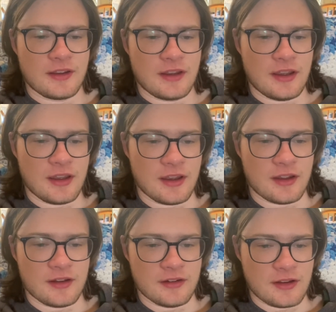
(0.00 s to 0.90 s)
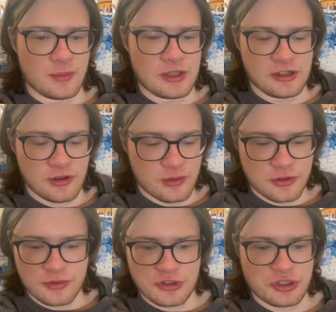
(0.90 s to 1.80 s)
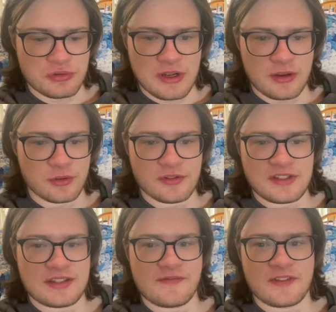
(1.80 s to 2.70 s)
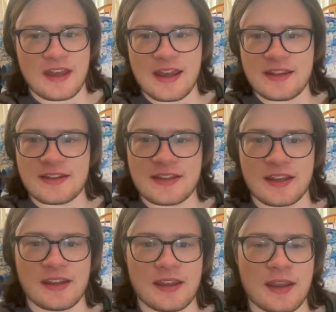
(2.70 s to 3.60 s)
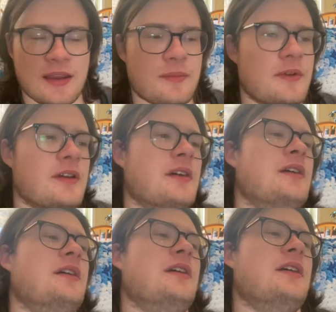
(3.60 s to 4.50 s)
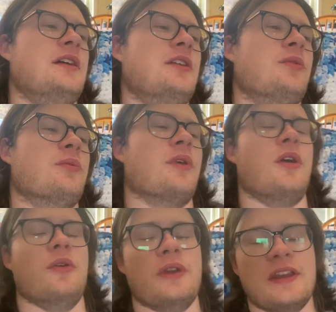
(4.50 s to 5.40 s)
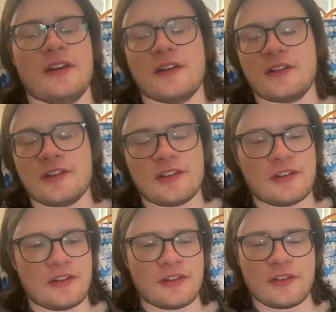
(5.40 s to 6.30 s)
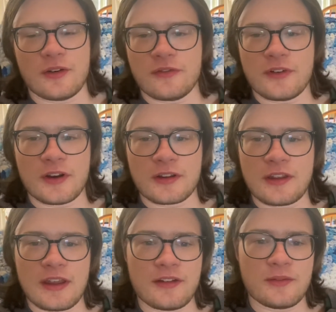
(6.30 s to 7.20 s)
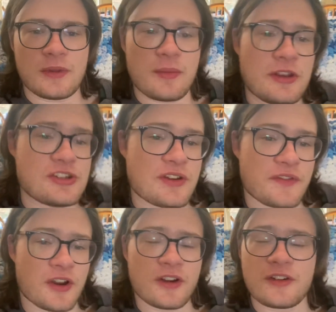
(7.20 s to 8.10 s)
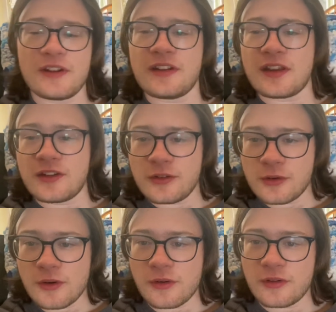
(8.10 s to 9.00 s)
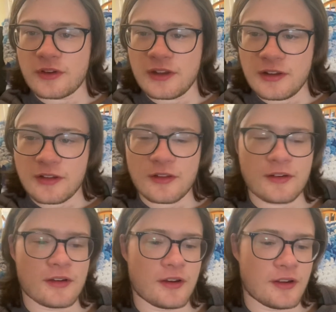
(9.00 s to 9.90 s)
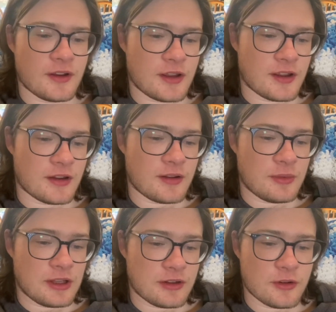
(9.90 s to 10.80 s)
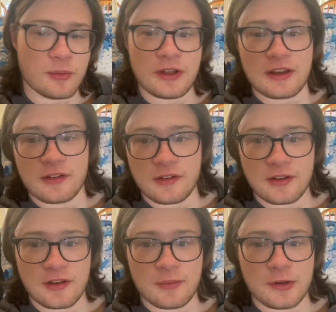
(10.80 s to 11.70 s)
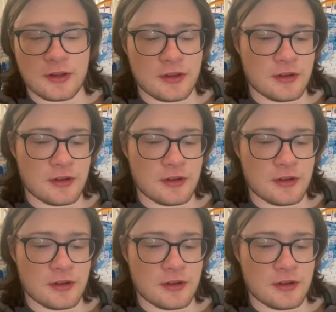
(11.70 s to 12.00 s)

And I mean, going to a shootout, losing for that in the second game in a row here. It just it's so fucked. And I mean Jeff Carter did get two goals. He did look good. And I mean nobody else did, but